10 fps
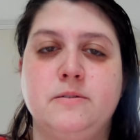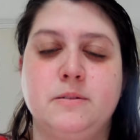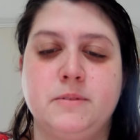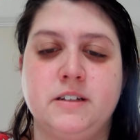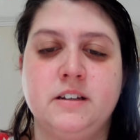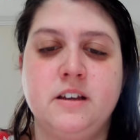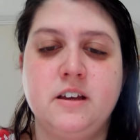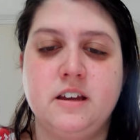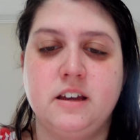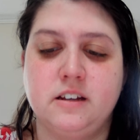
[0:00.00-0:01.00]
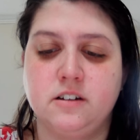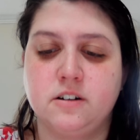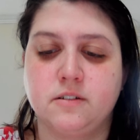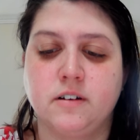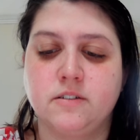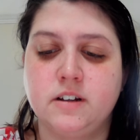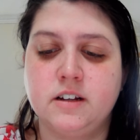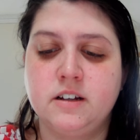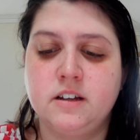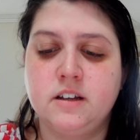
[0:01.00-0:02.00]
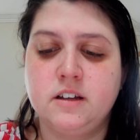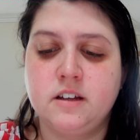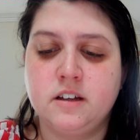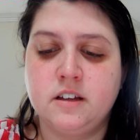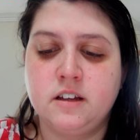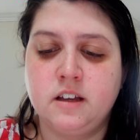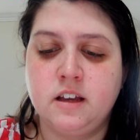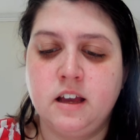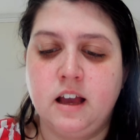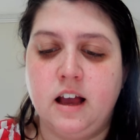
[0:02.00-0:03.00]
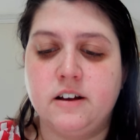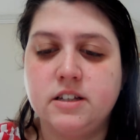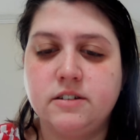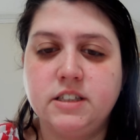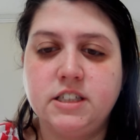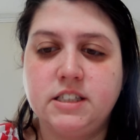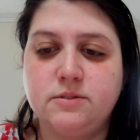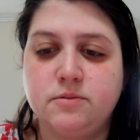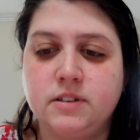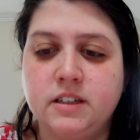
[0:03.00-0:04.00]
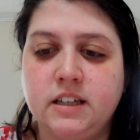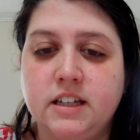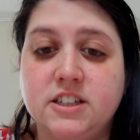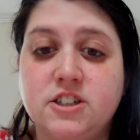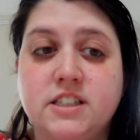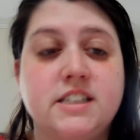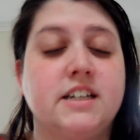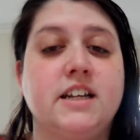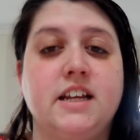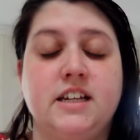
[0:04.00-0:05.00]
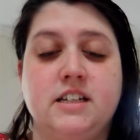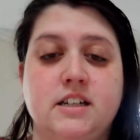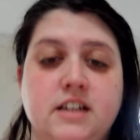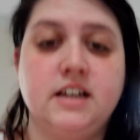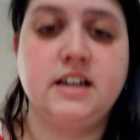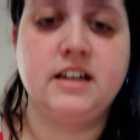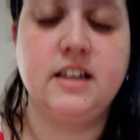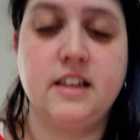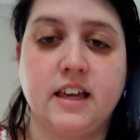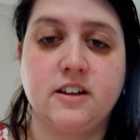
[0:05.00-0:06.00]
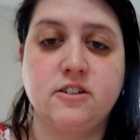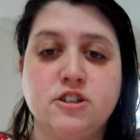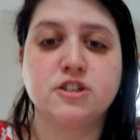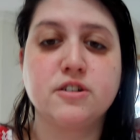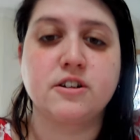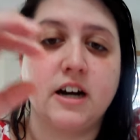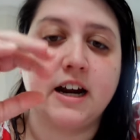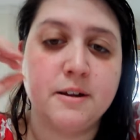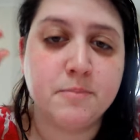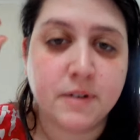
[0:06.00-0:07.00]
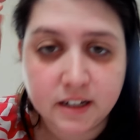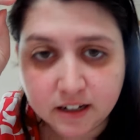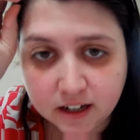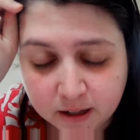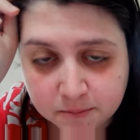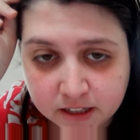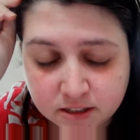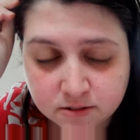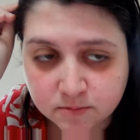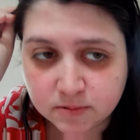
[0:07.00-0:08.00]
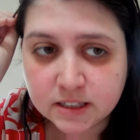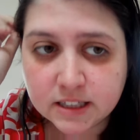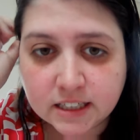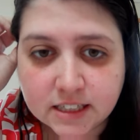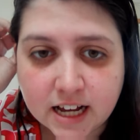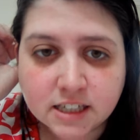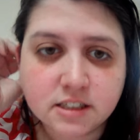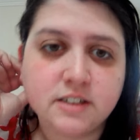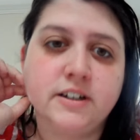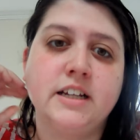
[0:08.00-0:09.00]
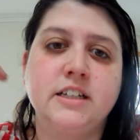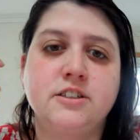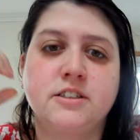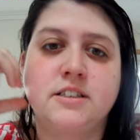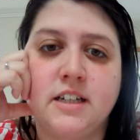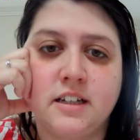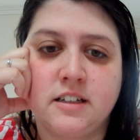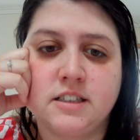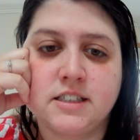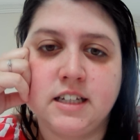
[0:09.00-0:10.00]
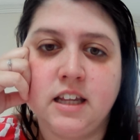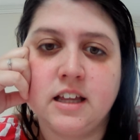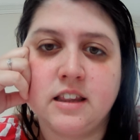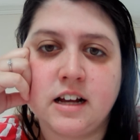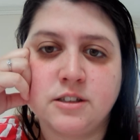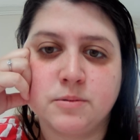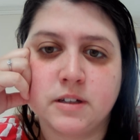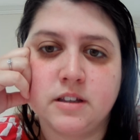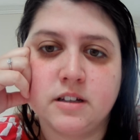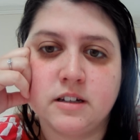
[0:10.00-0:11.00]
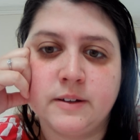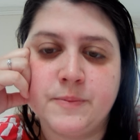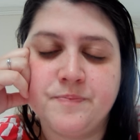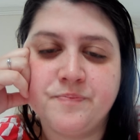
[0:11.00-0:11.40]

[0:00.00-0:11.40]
Women in Corona. I was always just really interested in like true crime, but um, that's re- that's actually quite interesting to see that that's where the